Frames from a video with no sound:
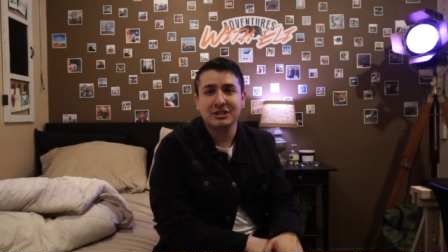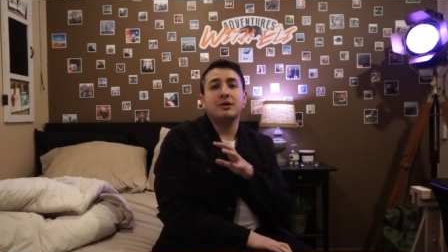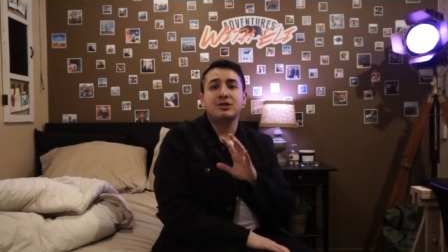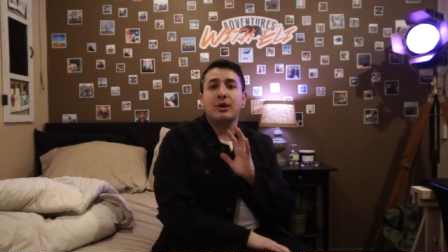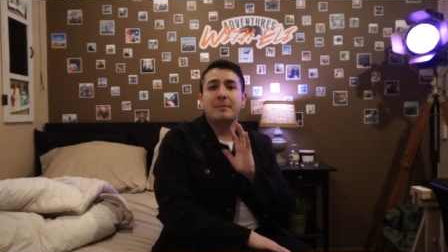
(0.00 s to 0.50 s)

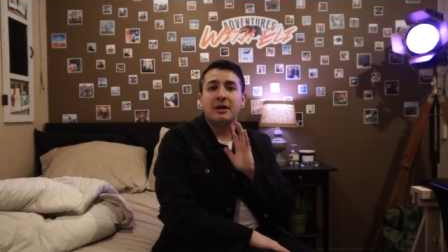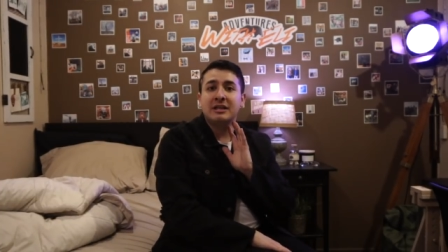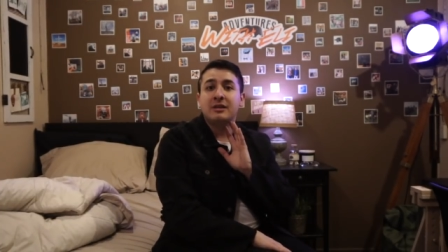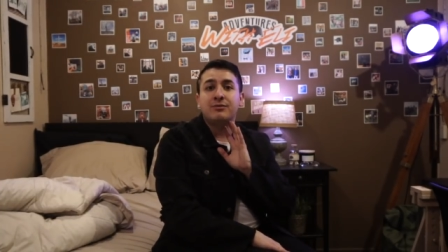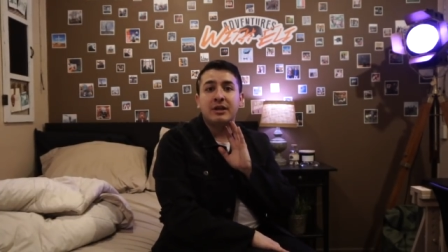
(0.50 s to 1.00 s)
Also, I'm on an
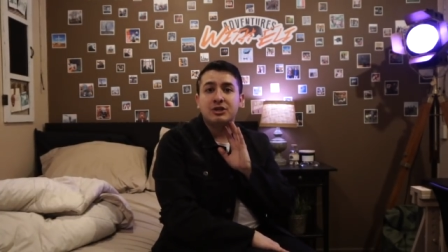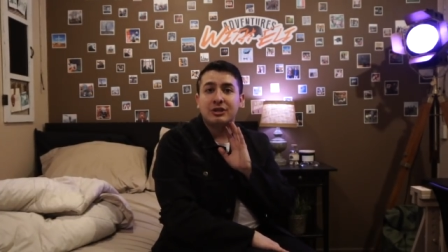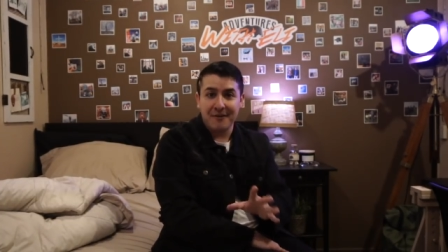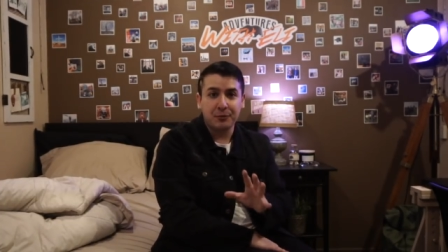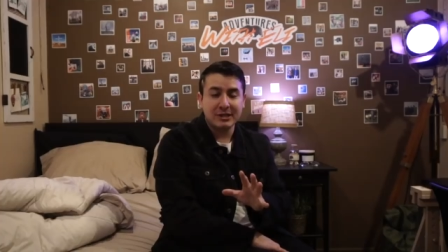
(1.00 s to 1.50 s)
adventure
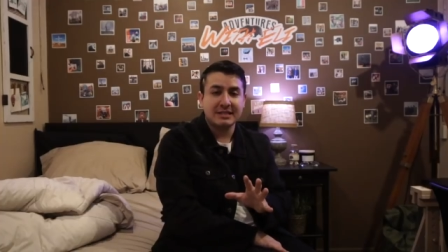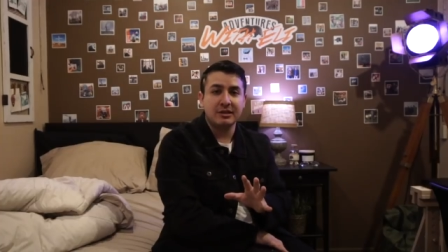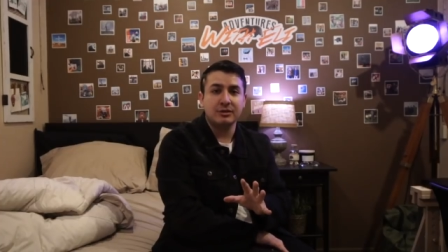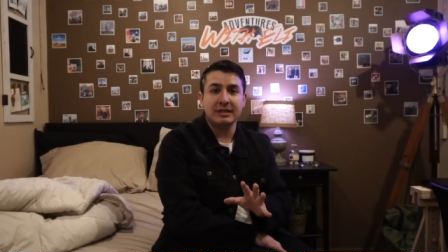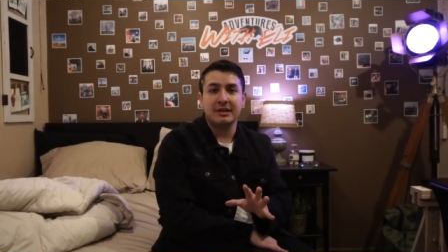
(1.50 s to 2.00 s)
every
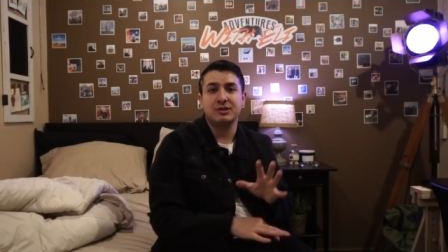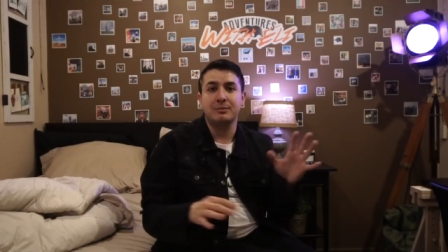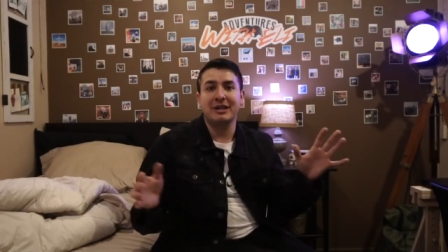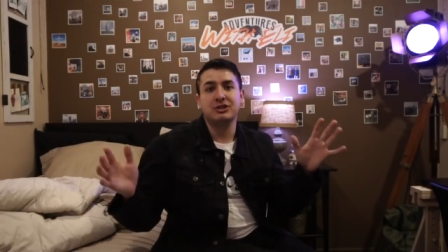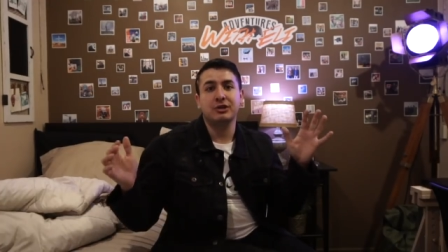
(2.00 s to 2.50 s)
single day, so
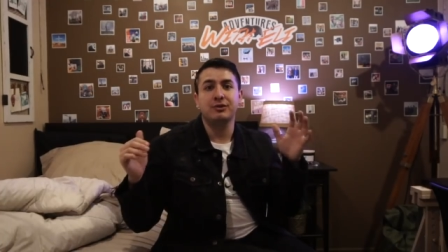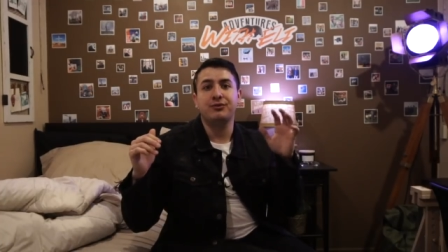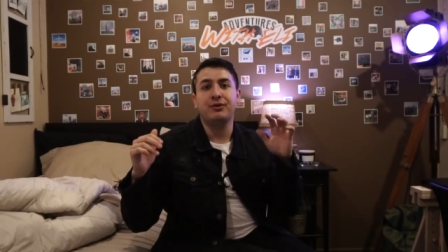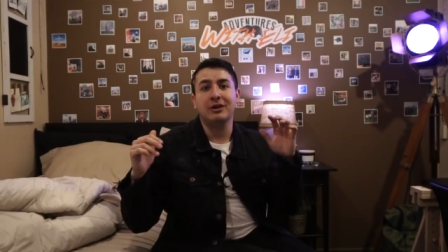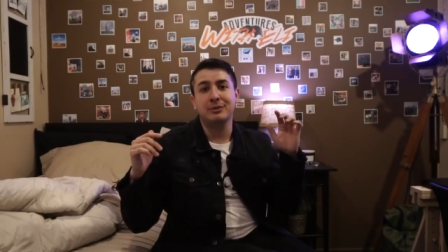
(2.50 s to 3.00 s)
make sure you
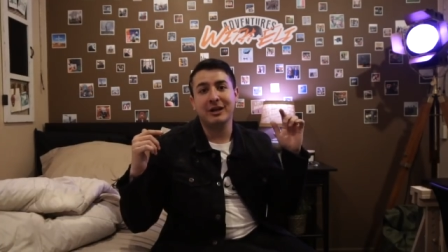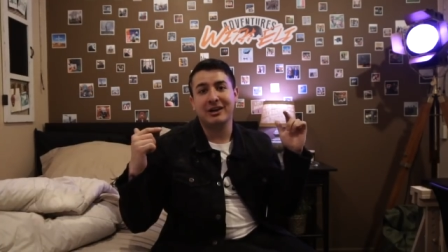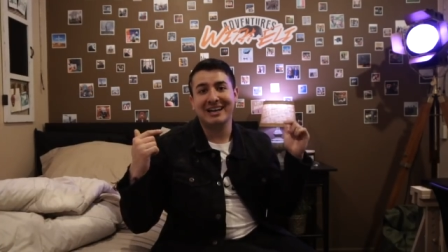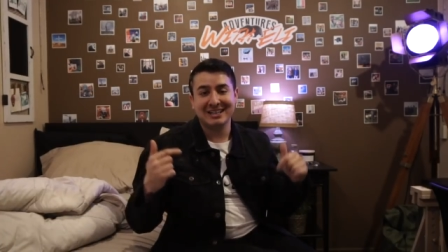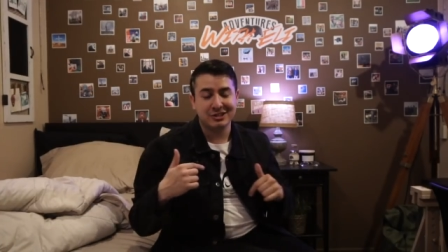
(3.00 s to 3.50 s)
follow me
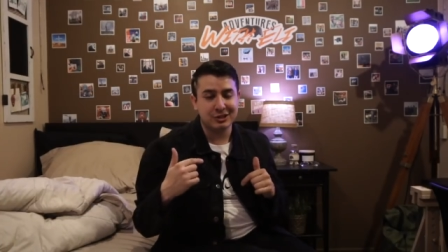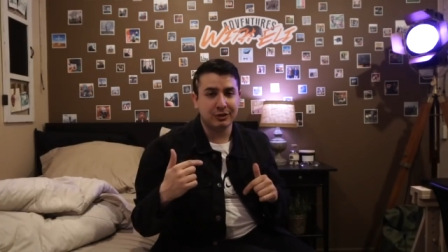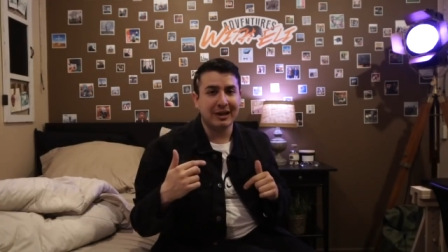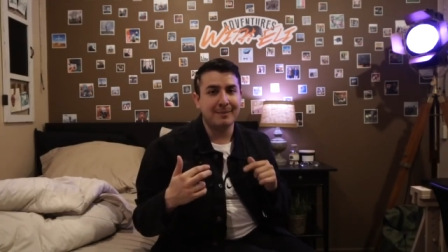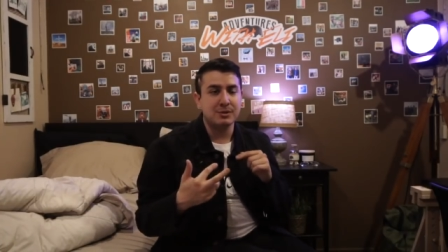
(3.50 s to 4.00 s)
on
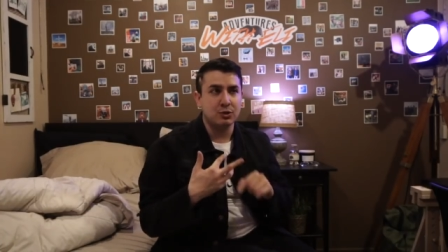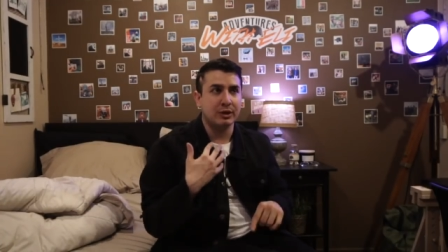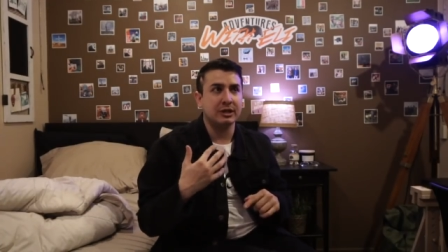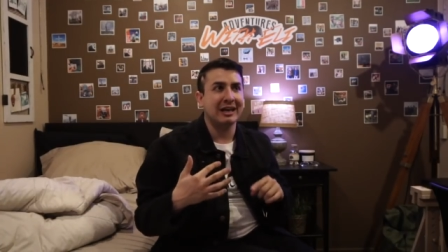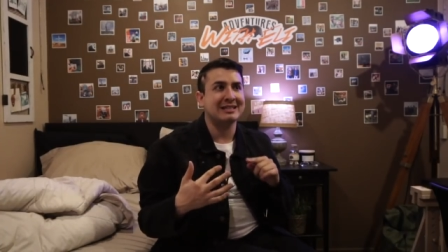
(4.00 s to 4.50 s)
Instagram,
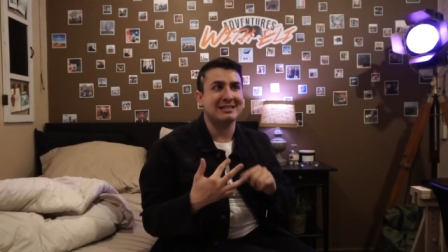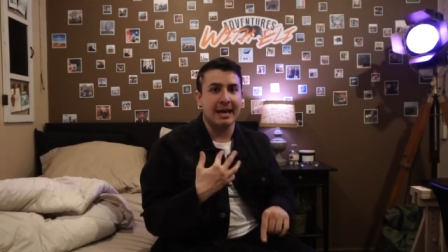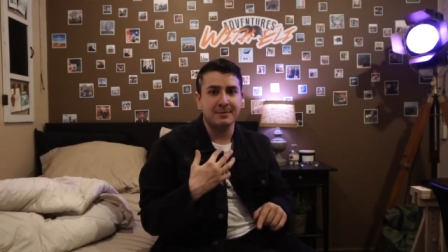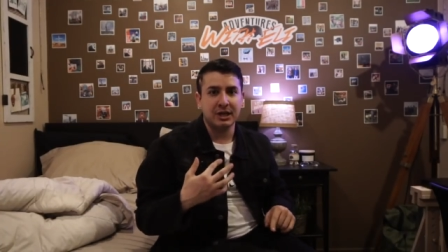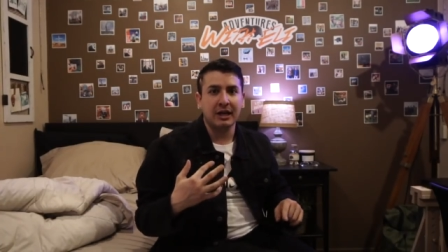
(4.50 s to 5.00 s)
Twitter, and
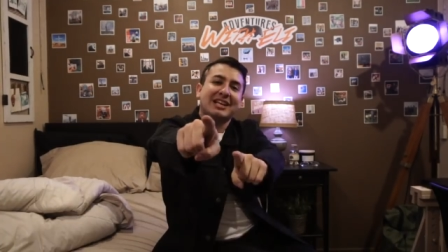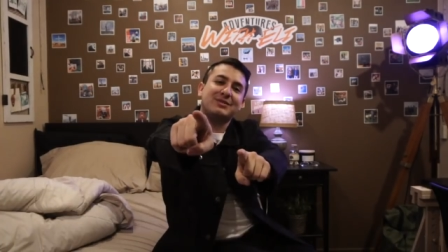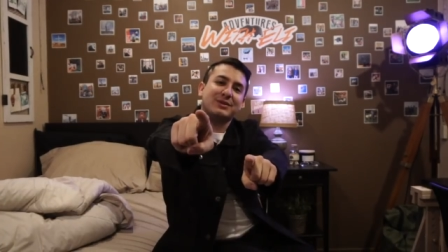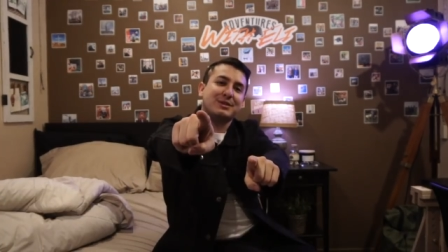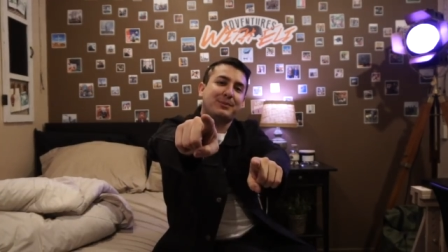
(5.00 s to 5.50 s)
Snapchat. Thanks
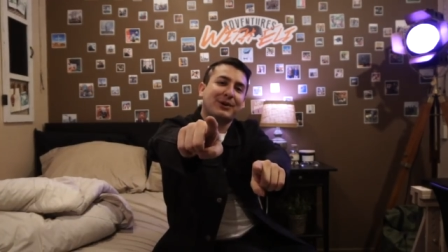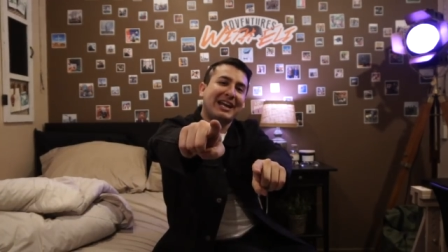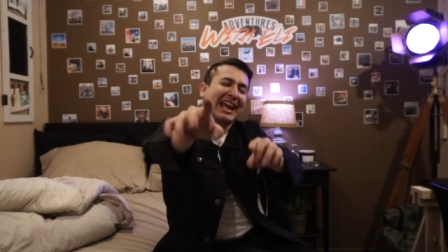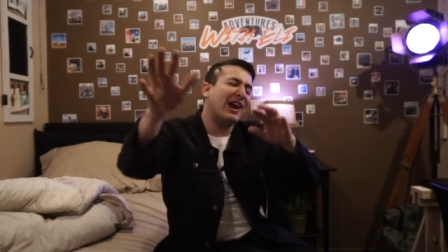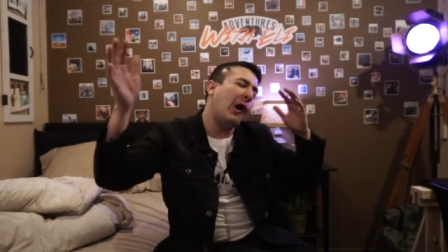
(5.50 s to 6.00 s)
for
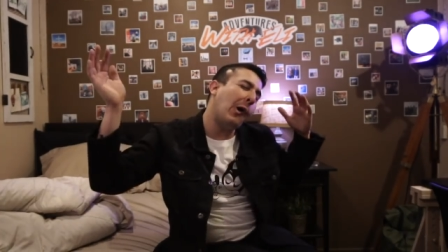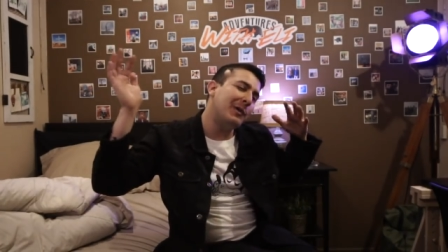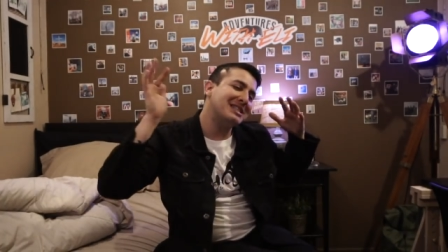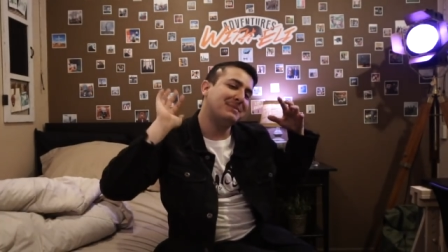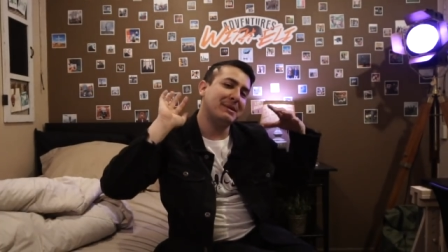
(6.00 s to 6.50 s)
supporting and
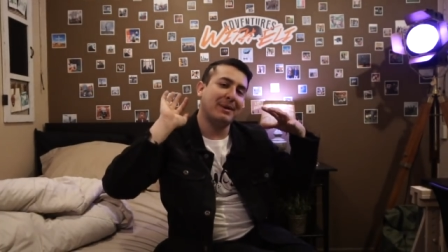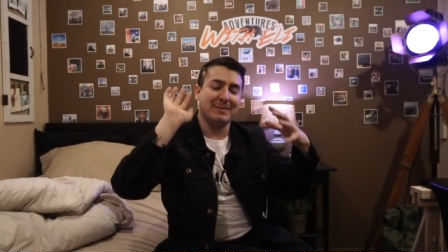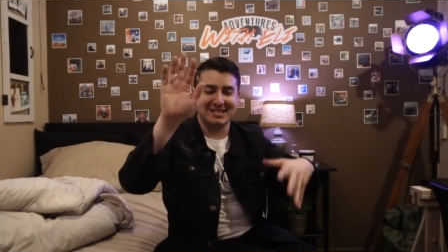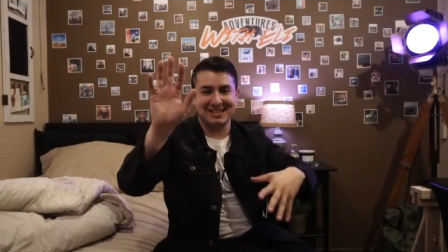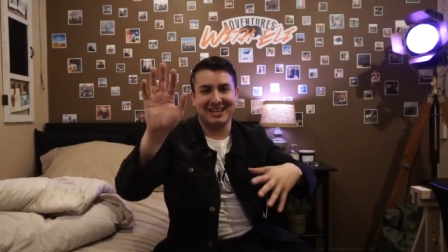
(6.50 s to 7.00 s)
always being by
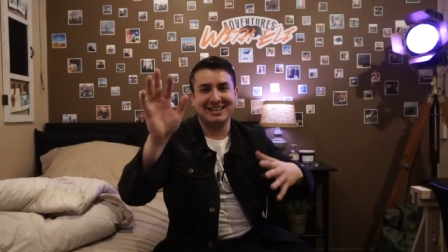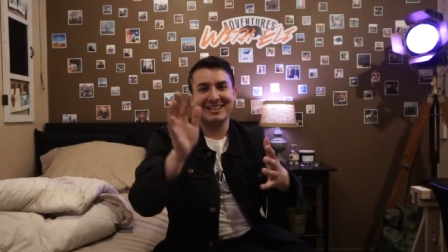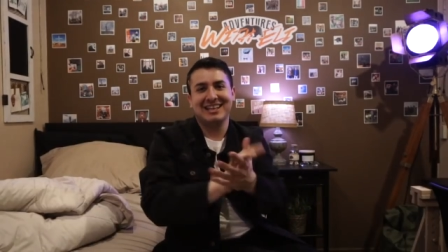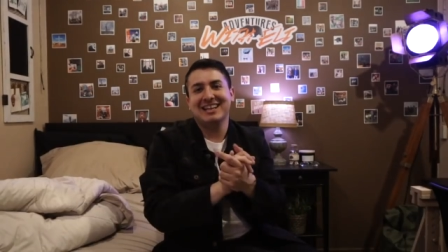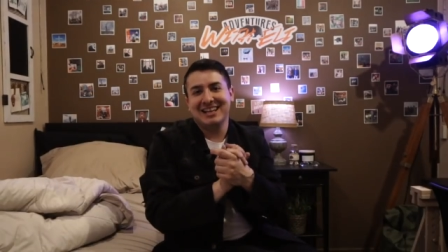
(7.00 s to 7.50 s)
my side.
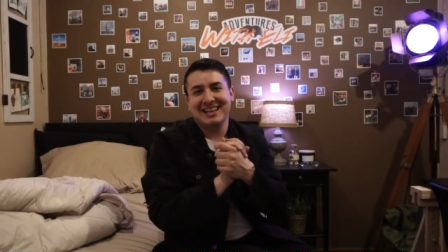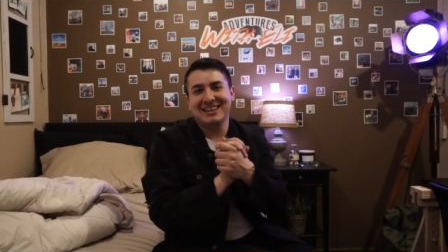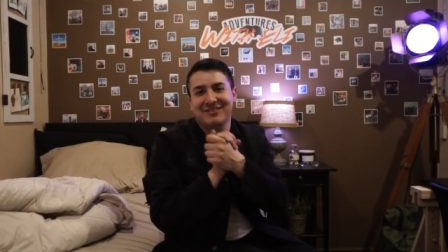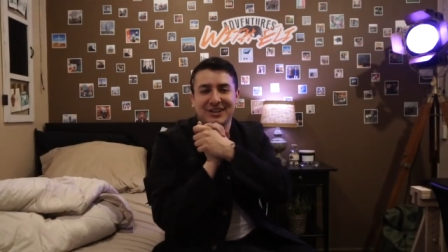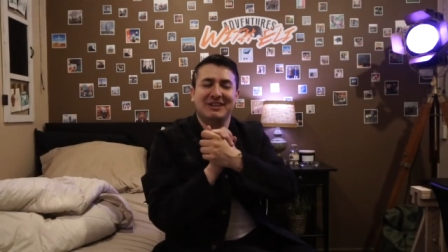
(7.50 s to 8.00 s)

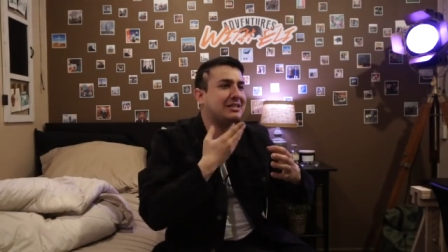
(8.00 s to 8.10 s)
Love you.